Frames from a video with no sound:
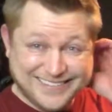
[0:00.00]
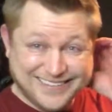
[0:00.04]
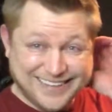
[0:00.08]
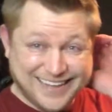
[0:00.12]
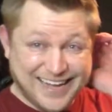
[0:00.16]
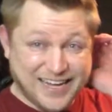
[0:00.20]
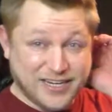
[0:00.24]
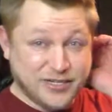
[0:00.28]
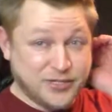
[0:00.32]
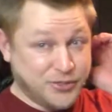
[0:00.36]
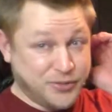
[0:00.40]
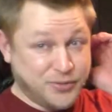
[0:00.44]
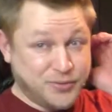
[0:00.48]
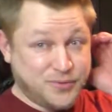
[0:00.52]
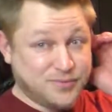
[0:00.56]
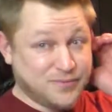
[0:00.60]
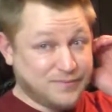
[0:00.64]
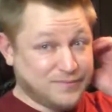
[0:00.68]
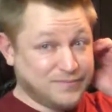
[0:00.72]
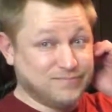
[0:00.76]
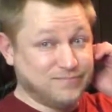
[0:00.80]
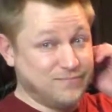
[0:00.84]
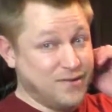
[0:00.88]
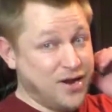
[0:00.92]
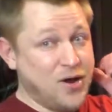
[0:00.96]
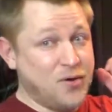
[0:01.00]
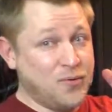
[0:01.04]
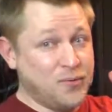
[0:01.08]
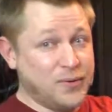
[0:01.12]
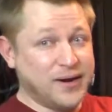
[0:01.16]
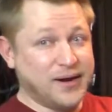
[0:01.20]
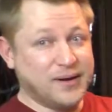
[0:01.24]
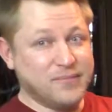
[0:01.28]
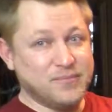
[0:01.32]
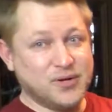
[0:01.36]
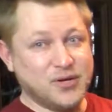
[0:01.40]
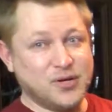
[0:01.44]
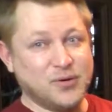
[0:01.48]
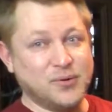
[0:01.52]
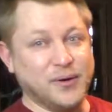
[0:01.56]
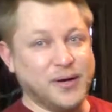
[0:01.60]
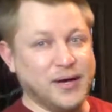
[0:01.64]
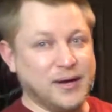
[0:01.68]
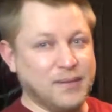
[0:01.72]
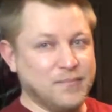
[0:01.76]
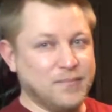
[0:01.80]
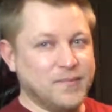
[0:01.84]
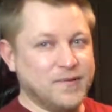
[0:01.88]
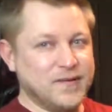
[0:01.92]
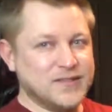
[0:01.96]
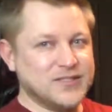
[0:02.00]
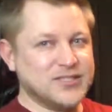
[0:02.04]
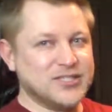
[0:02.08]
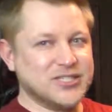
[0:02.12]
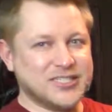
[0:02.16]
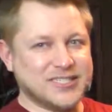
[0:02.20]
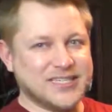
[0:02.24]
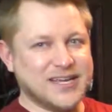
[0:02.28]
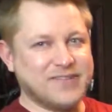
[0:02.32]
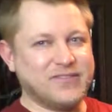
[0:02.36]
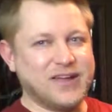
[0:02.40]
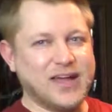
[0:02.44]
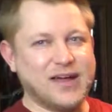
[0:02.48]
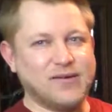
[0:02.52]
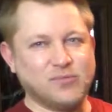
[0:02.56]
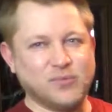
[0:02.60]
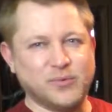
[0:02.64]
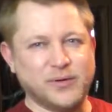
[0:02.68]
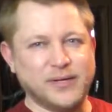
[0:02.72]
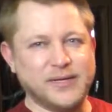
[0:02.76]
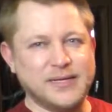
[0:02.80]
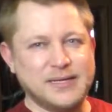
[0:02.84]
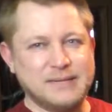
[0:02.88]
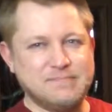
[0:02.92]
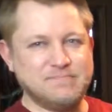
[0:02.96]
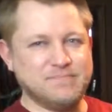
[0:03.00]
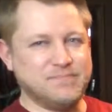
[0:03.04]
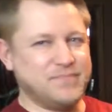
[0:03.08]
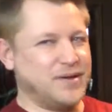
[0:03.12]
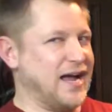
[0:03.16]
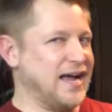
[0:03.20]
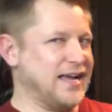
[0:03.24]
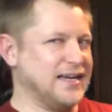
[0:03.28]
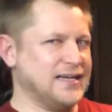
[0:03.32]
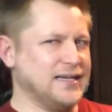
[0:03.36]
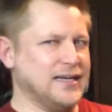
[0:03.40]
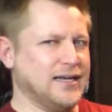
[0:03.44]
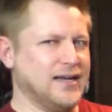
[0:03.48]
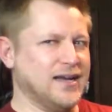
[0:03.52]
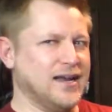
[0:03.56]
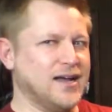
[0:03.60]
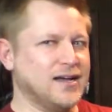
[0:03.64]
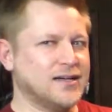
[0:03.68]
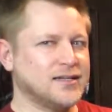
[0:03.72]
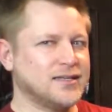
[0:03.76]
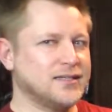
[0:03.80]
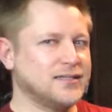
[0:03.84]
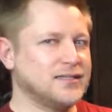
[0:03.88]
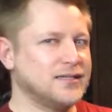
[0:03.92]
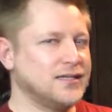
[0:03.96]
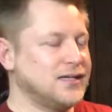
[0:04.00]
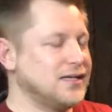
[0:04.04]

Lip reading: I do know what I'm doing, but it's just I've got really bad luck.